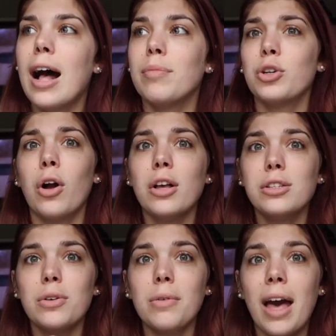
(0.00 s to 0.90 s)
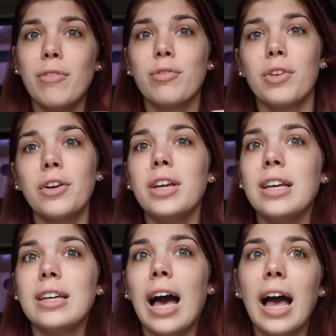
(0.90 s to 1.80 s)
They also have a
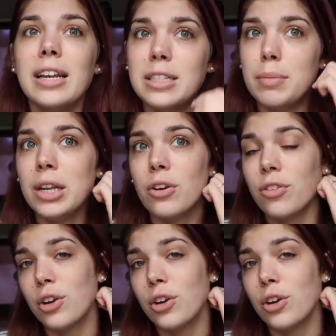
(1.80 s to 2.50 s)
very kind demeanor.